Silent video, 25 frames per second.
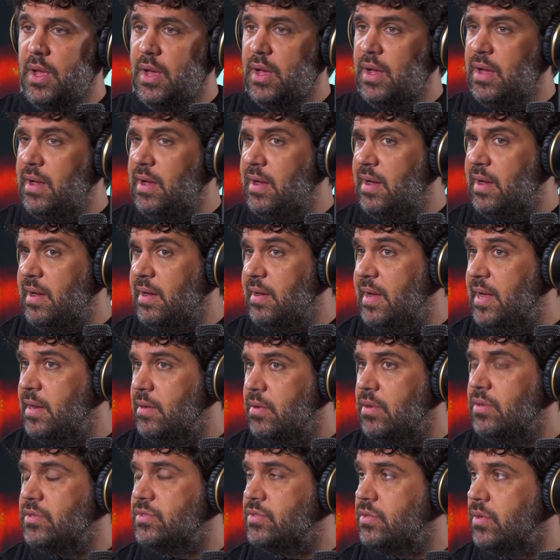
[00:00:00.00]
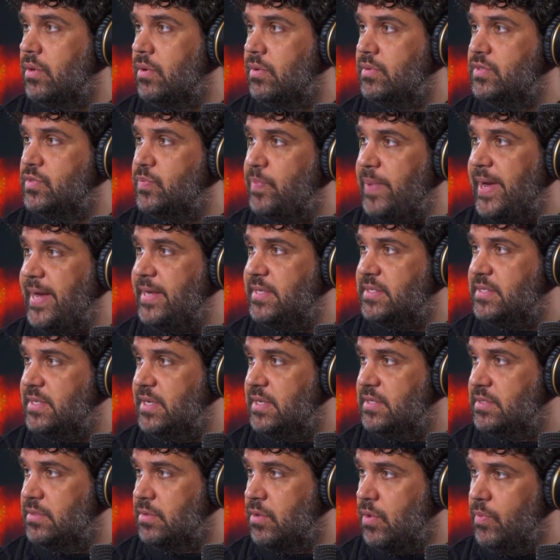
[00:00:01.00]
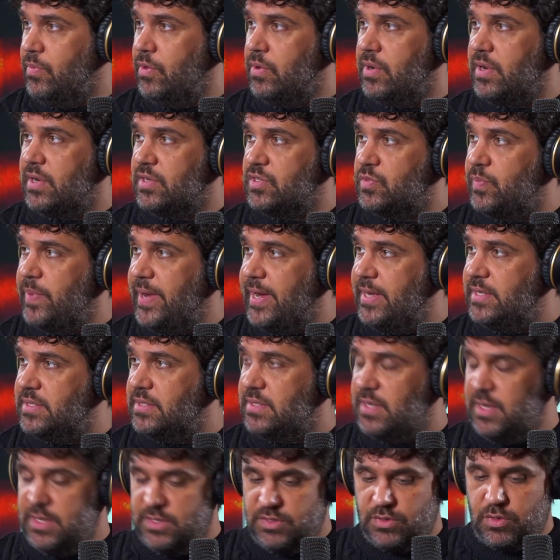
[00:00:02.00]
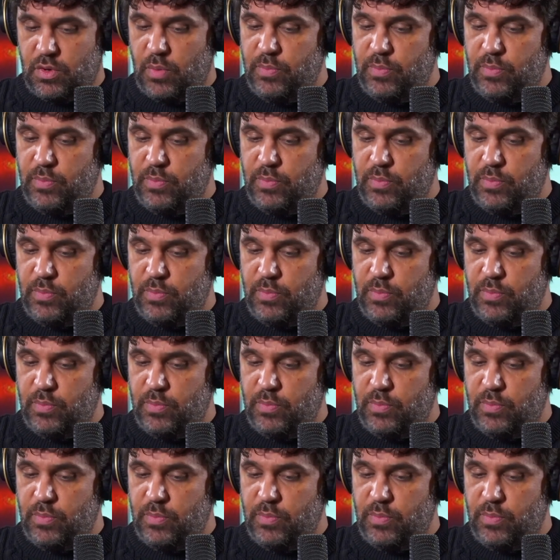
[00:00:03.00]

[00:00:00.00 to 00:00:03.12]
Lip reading: and also spaces, communal spaces,